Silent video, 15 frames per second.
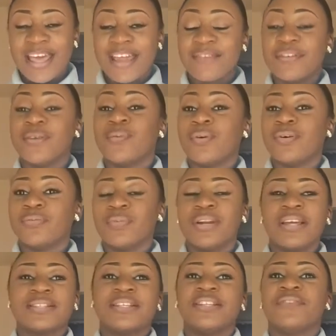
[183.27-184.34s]

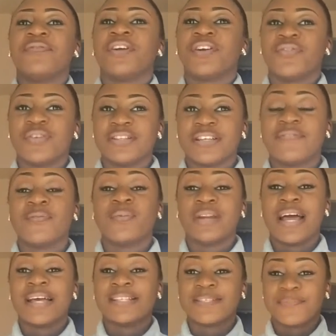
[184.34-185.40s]
When I say different grace,
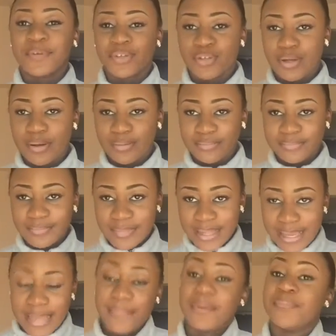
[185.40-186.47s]
everyone has spiritual
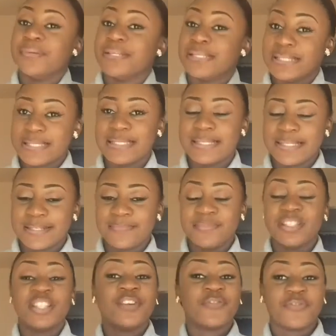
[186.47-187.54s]
capabilities,
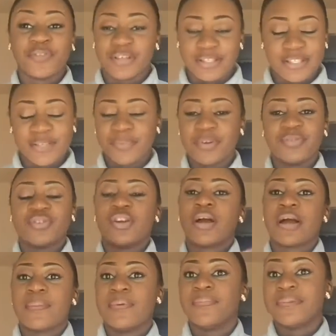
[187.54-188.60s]
different
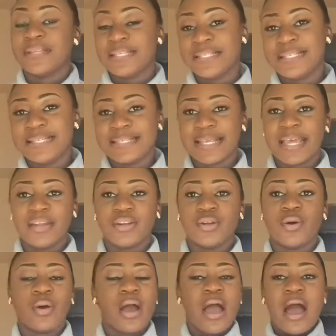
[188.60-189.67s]
spiritual capabilities,
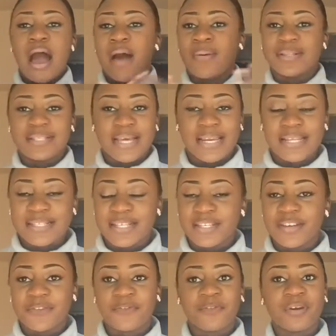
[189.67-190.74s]
and our talents are
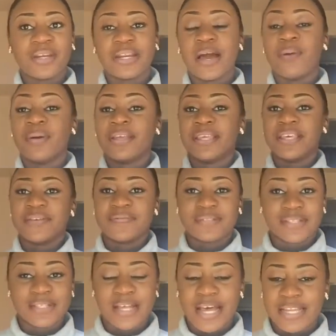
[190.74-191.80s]
different, our
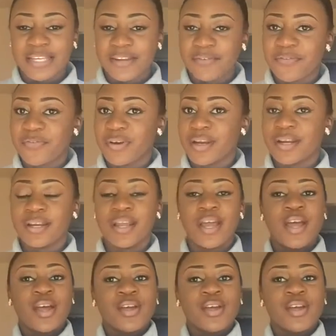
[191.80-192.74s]
gifts are different.